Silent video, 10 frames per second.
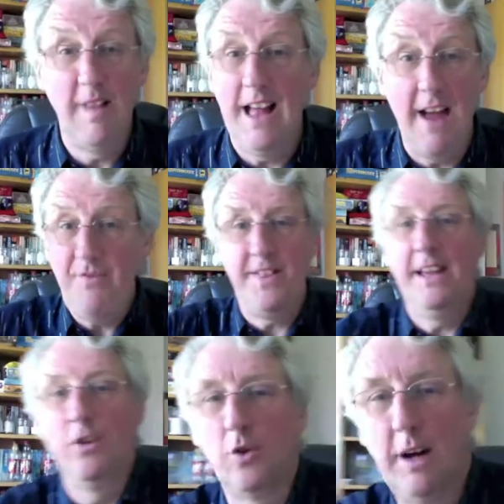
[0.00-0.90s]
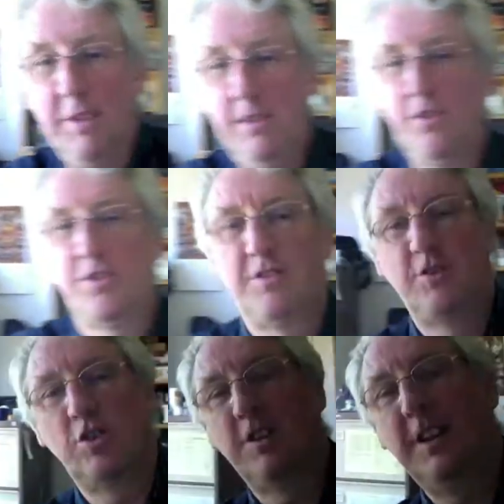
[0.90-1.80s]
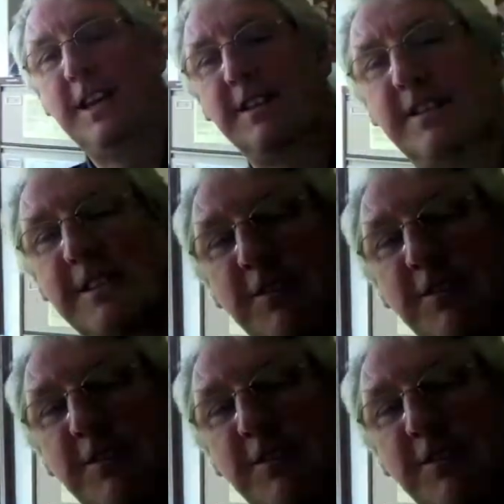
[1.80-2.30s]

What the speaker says: everything. Look, I mean, just look at this.